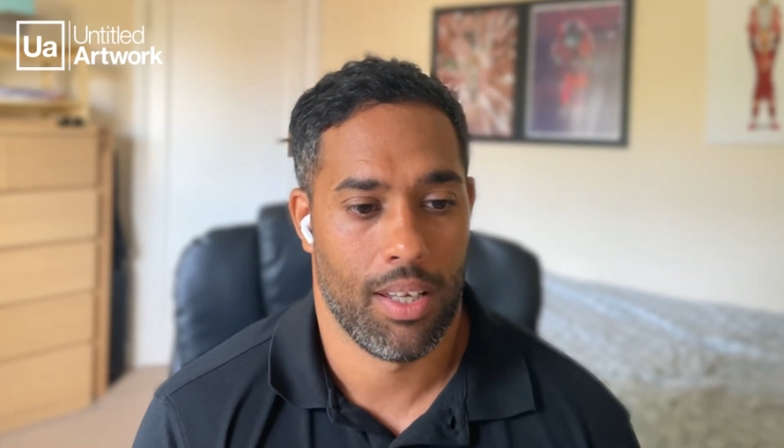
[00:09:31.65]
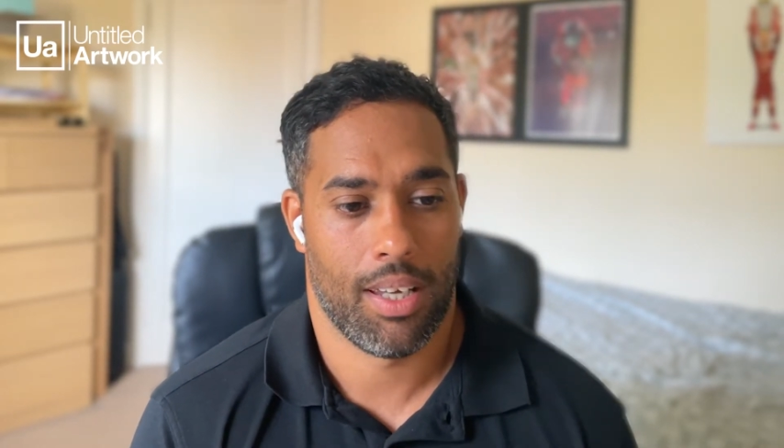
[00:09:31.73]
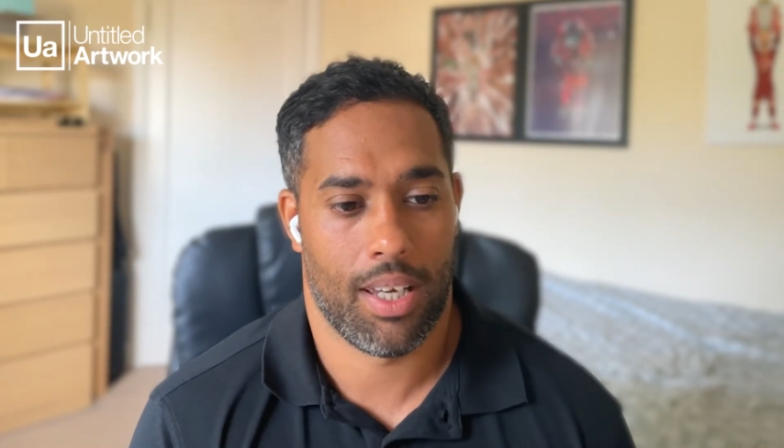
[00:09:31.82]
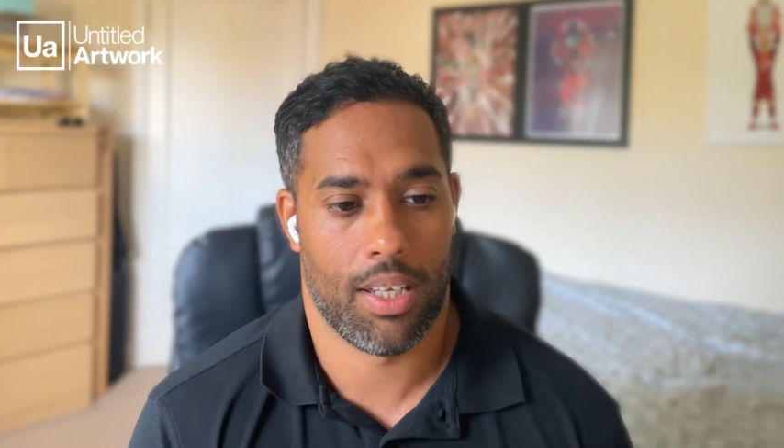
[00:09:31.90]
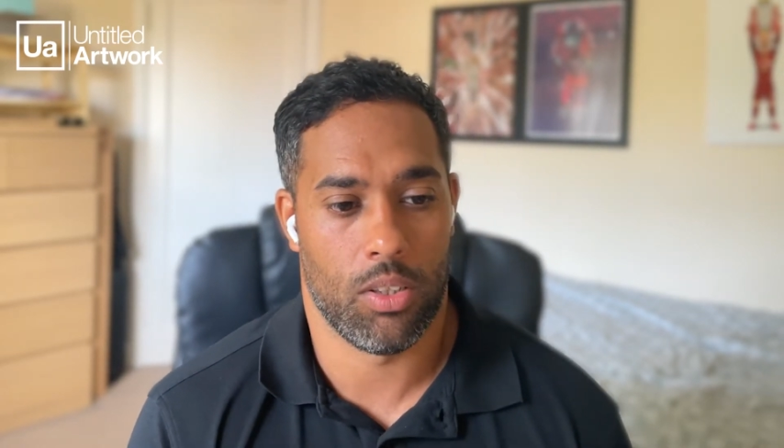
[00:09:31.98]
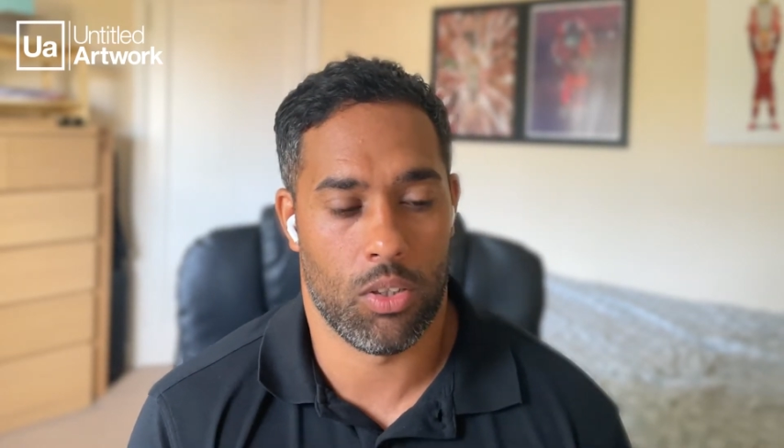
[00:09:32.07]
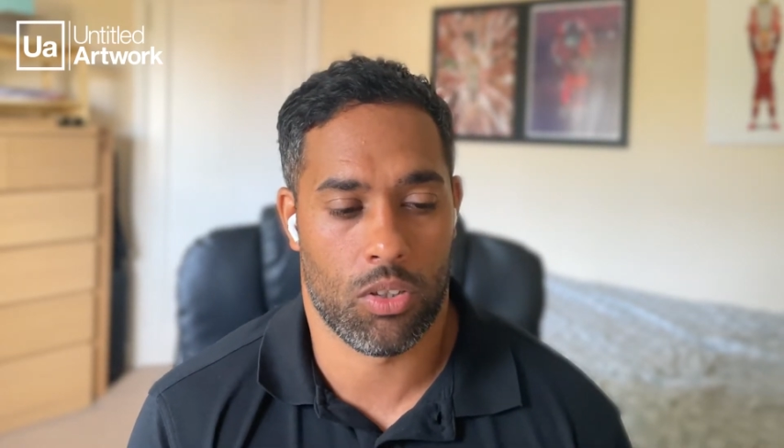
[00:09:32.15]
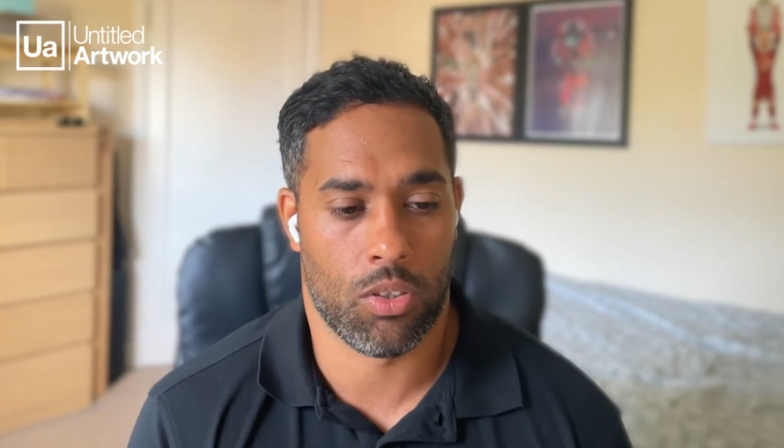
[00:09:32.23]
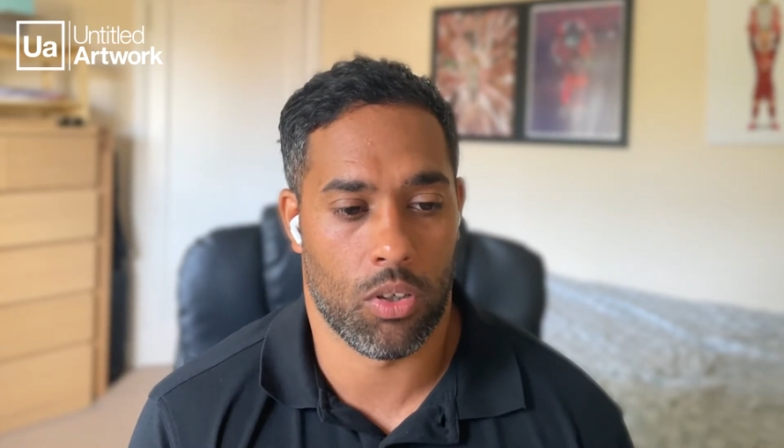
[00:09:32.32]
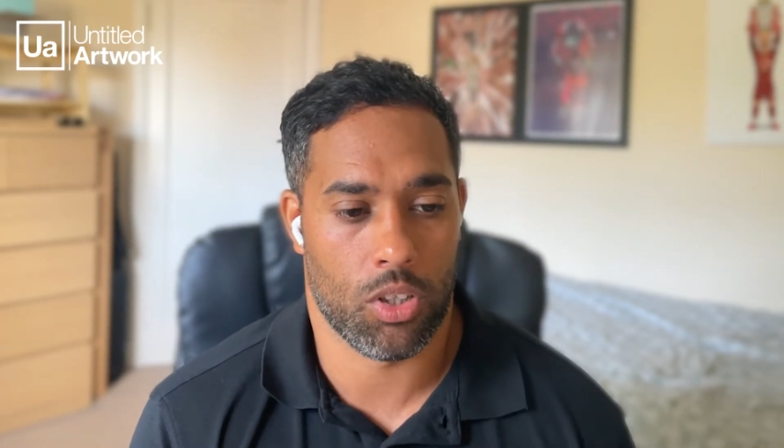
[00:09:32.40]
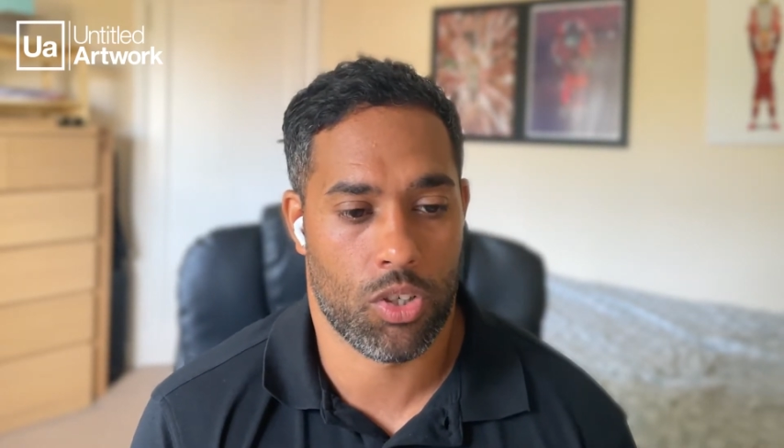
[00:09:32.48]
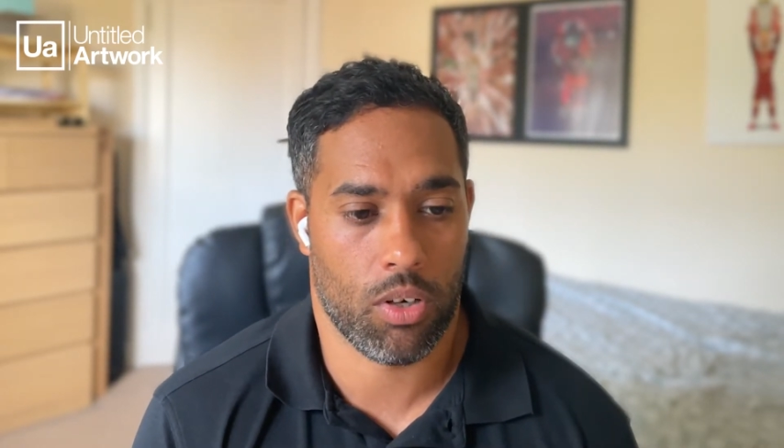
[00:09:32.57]
and you've
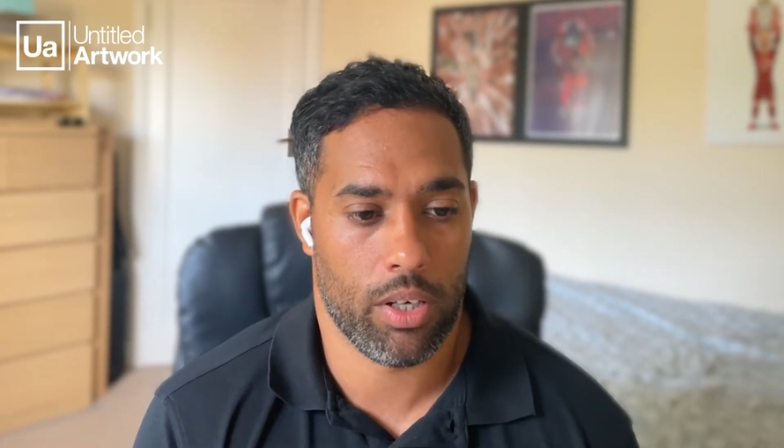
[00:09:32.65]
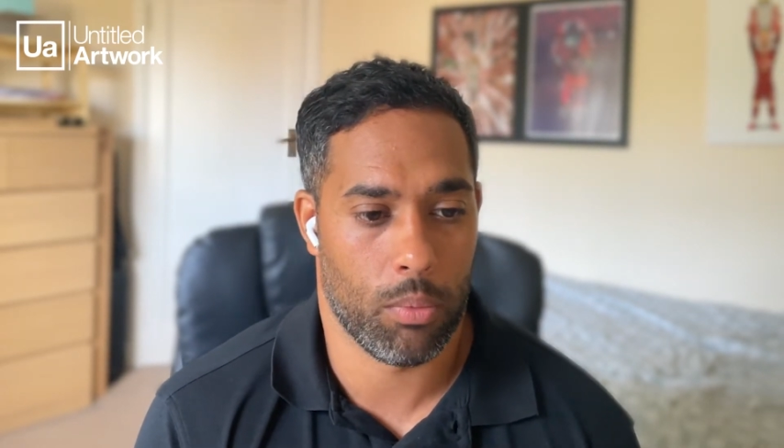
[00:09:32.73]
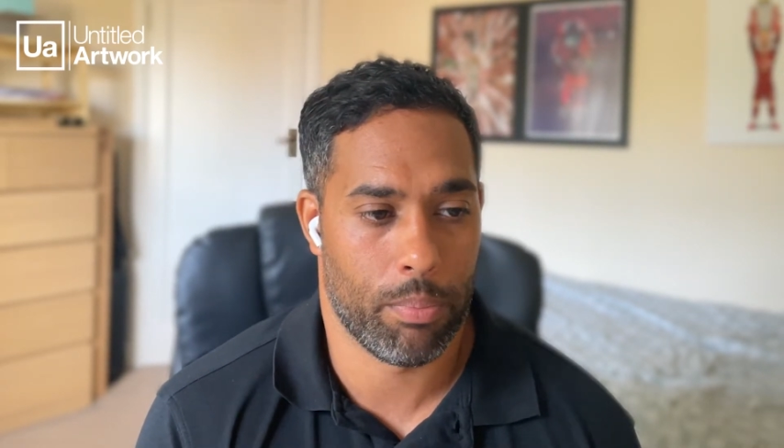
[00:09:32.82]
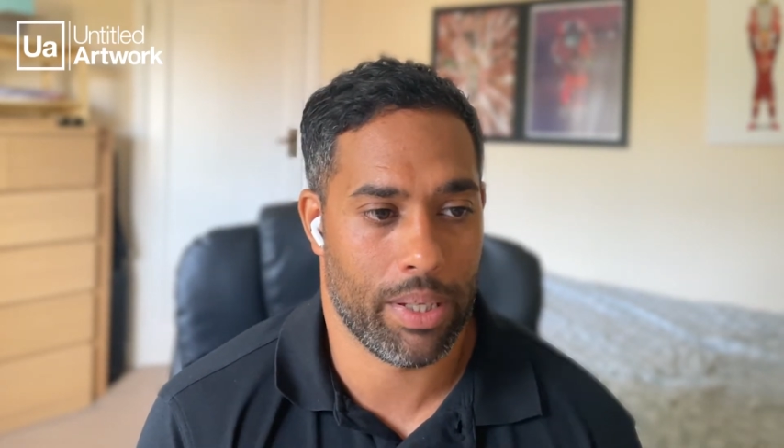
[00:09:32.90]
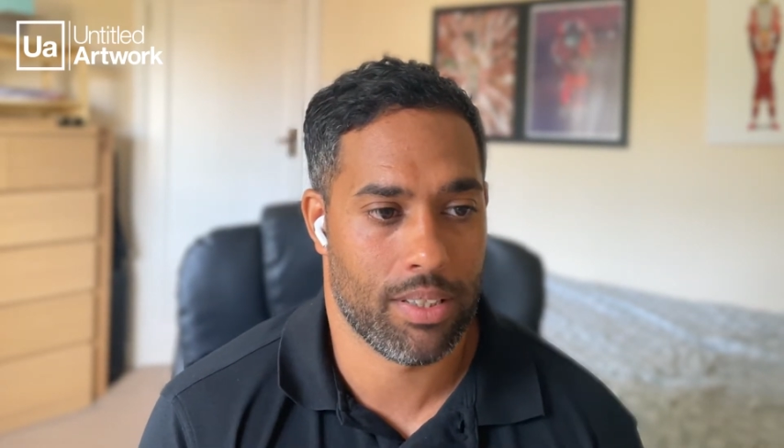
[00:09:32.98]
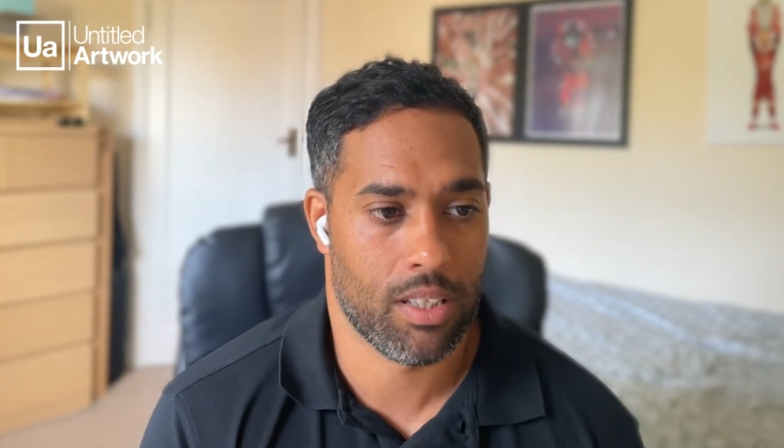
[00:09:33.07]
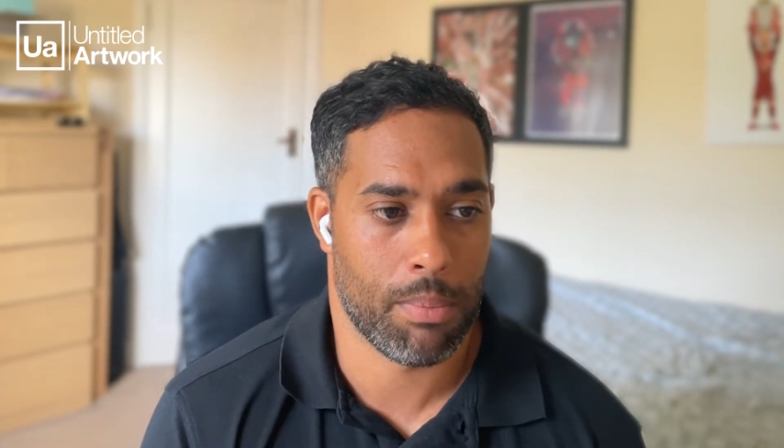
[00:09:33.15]
got to try your best to